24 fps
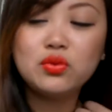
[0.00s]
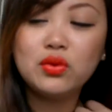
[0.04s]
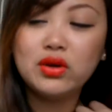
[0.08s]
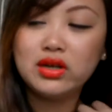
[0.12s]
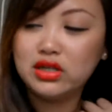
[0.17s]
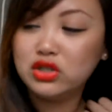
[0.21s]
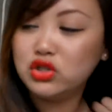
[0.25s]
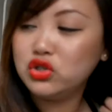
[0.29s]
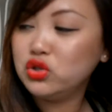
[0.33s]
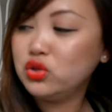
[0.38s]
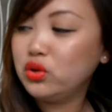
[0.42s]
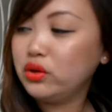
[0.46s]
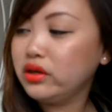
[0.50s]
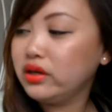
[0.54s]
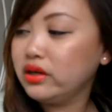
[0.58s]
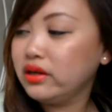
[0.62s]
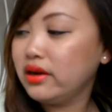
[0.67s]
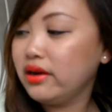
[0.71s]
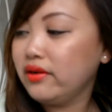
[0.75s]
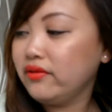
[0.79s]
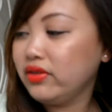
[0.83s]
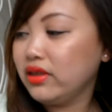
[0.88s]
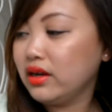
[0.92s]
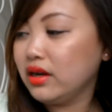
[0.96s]
one is short
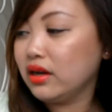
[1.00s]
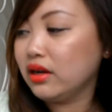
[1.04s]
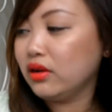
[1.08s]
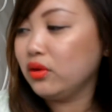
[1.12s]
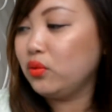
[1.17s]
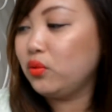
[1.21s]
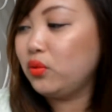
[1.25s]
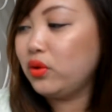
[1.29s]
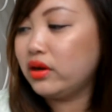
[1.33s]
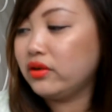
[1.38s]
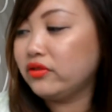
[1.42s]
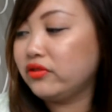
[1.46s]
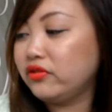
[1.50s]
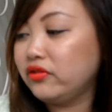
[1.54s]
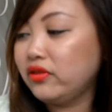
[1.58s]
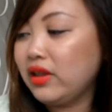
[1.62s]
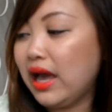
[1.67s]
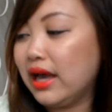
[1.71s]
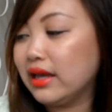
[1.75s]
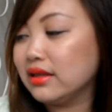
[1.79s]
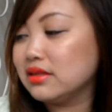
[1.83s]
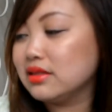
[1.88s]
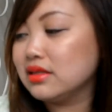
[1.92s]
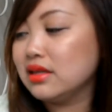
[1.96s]
enough that I could wear
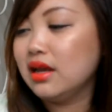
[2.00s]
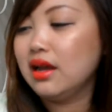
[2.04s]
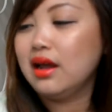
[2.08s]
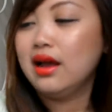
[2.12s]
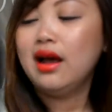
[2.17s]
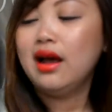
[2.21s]
flats.